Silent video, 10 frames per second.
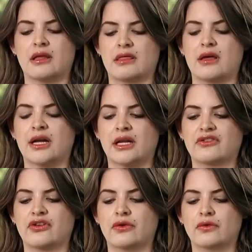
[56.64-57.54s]
cathartic
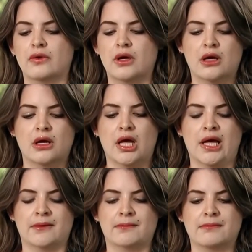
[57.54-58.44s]
to
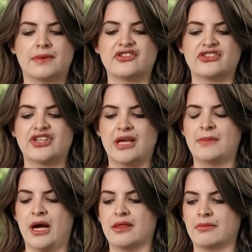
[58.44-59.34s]
just get
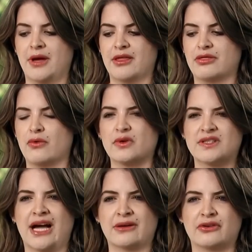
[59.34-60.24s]
my thoughts
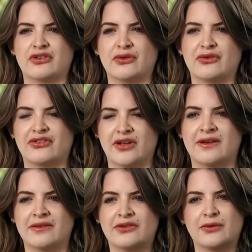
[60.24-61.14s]
out into a
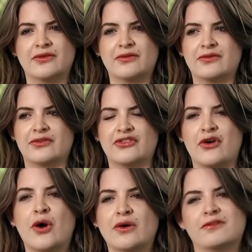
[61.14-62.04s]

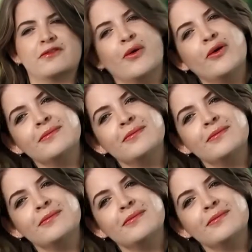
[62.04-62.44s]
song form.